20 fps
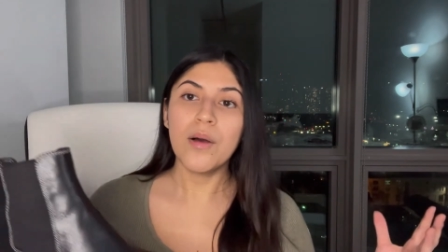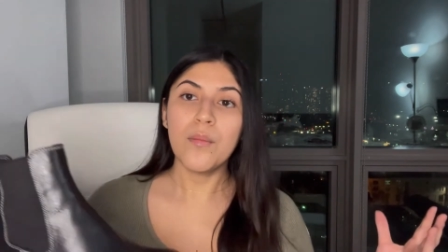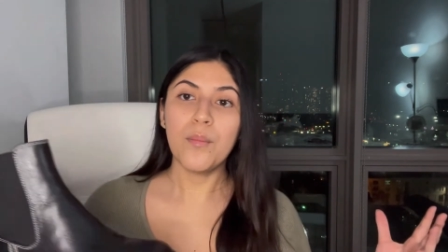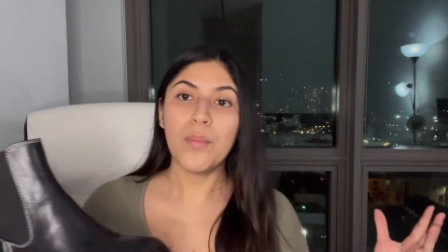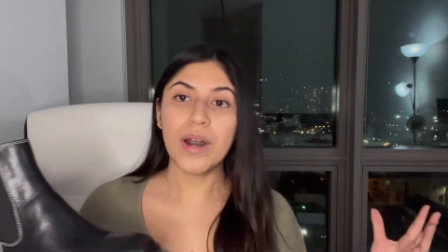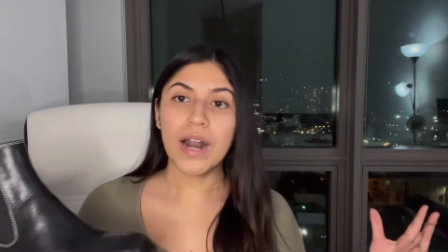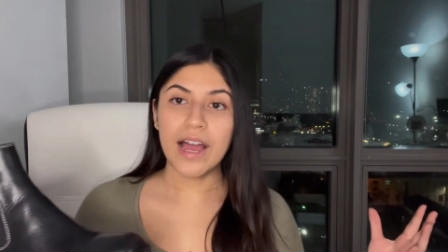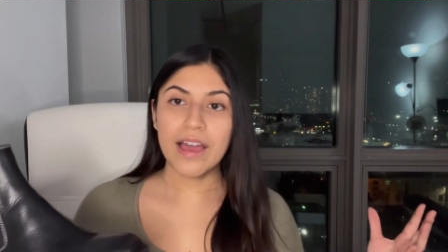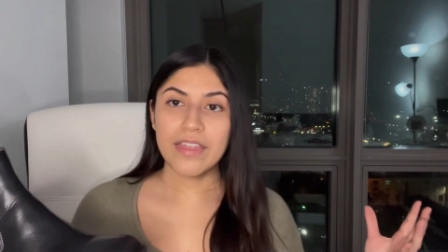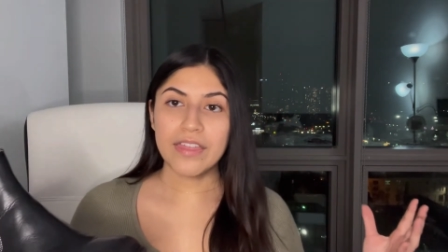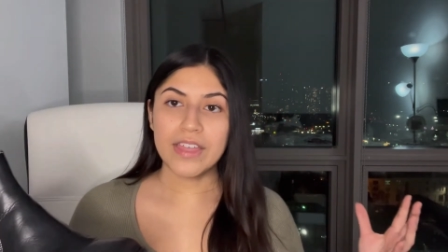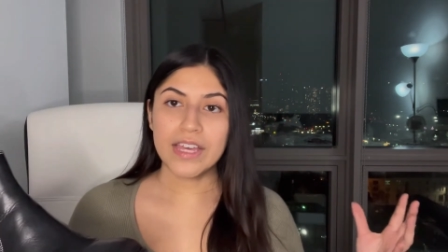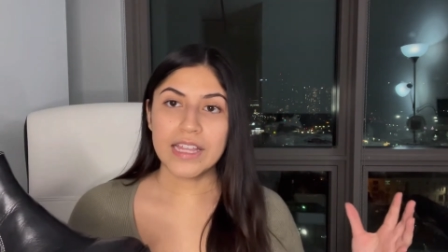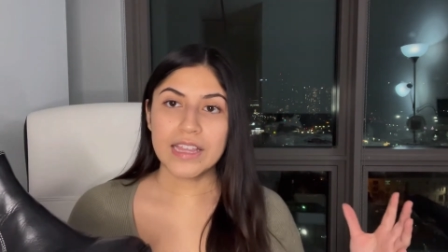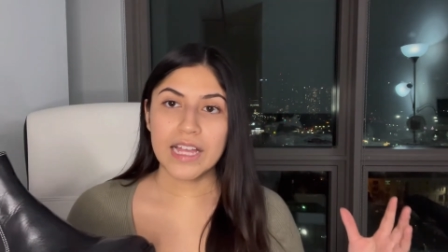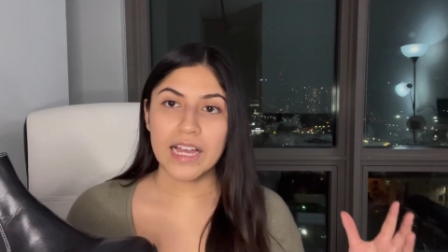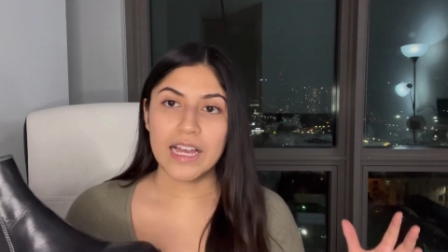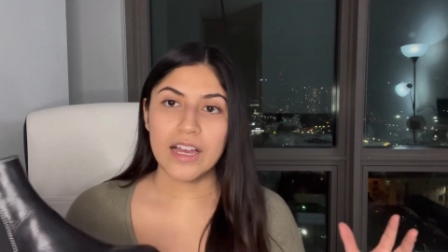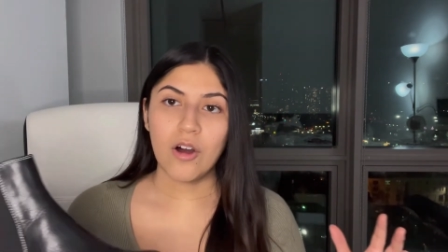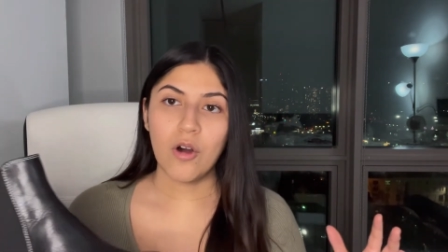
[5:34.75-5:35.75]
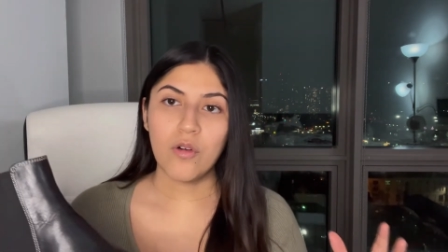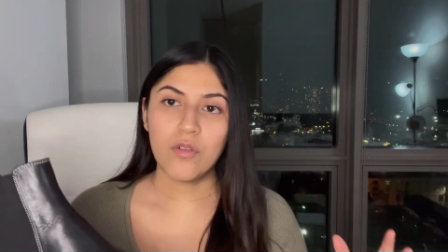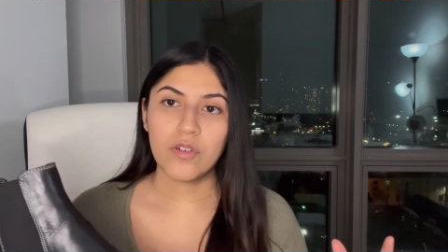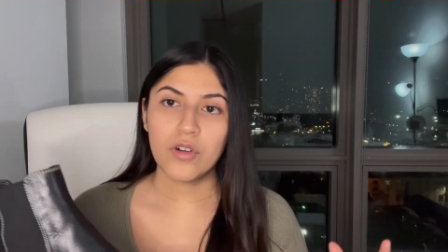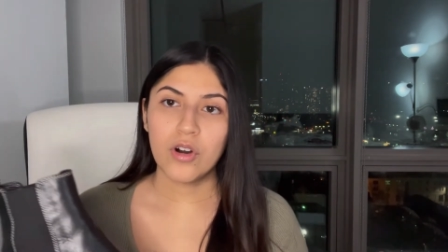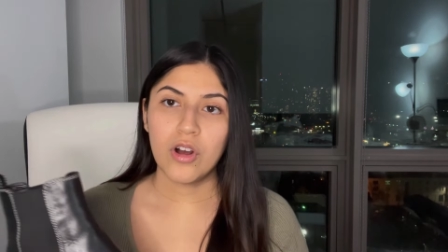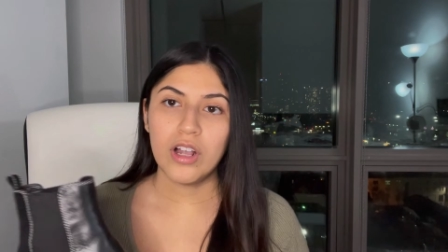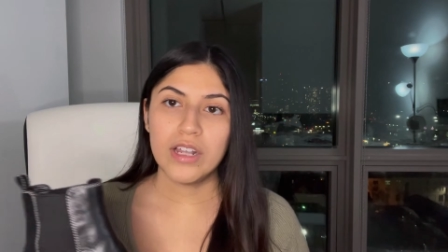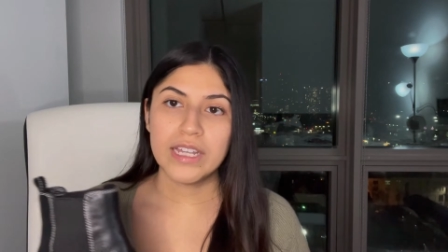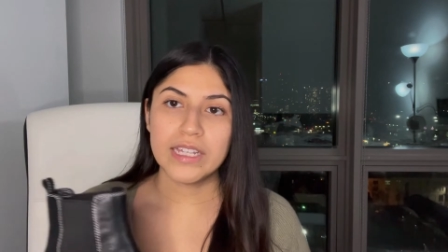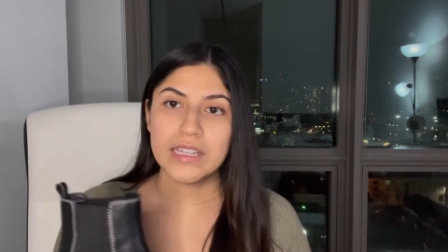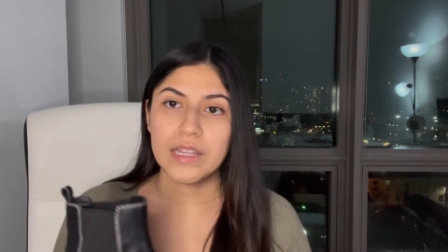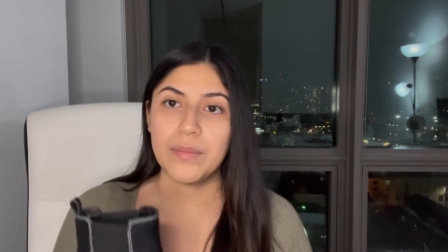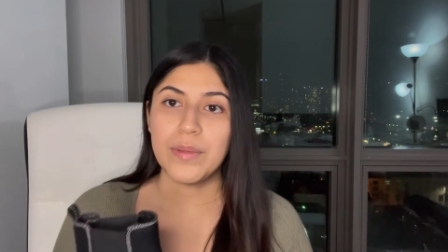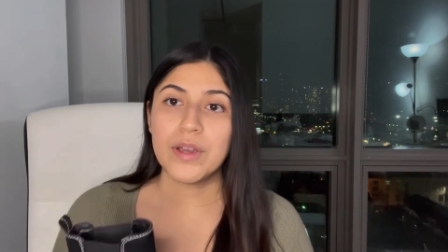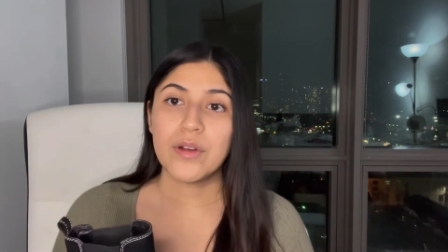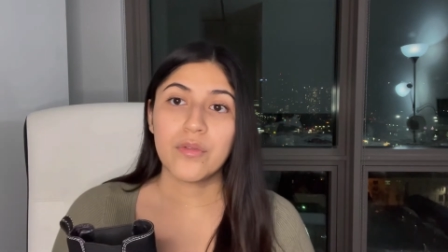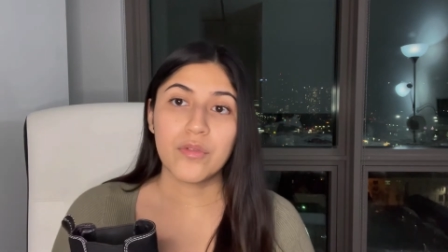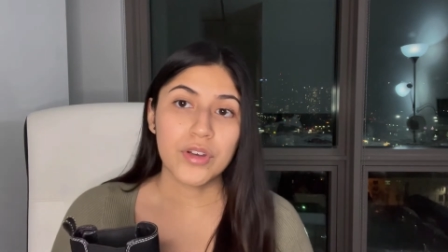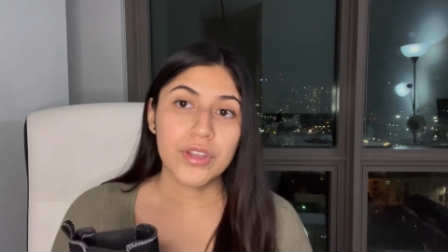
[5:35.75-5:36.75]
but I think that overall like they
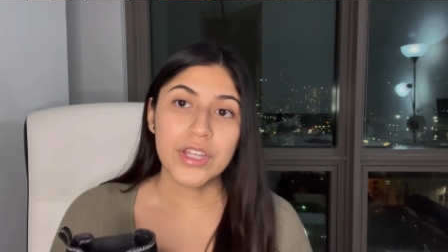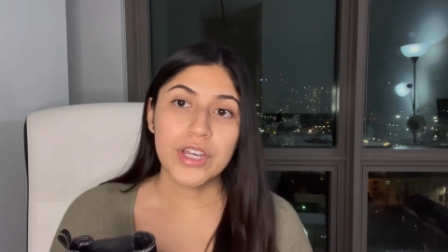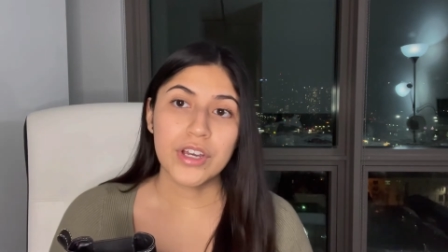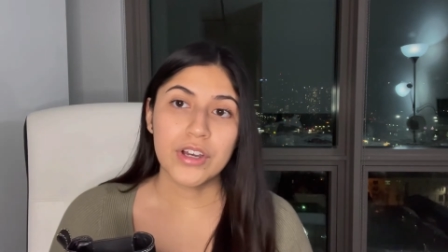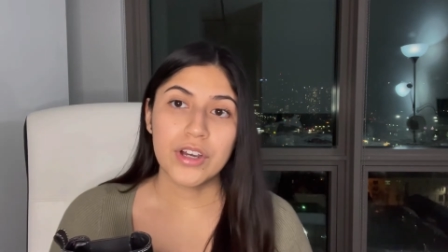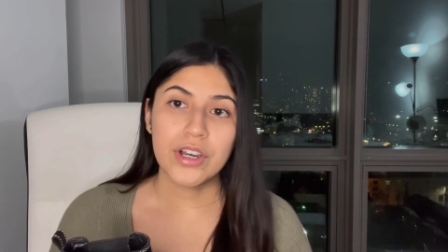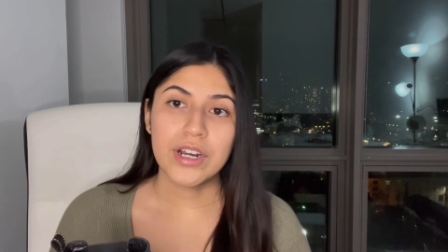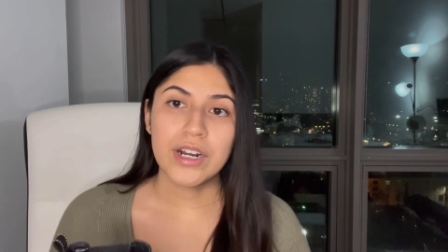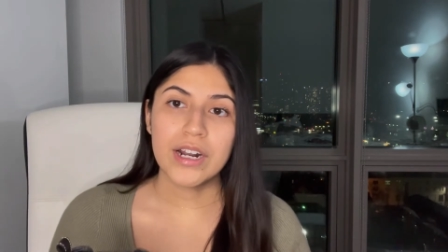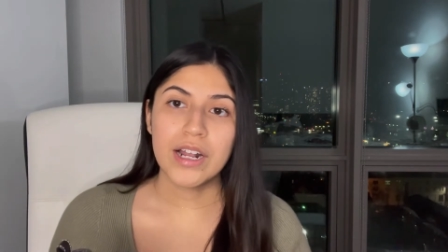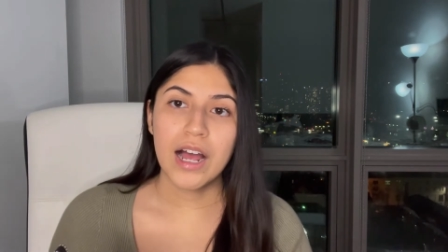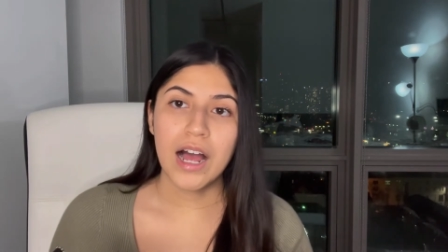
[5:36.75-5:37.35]
make really good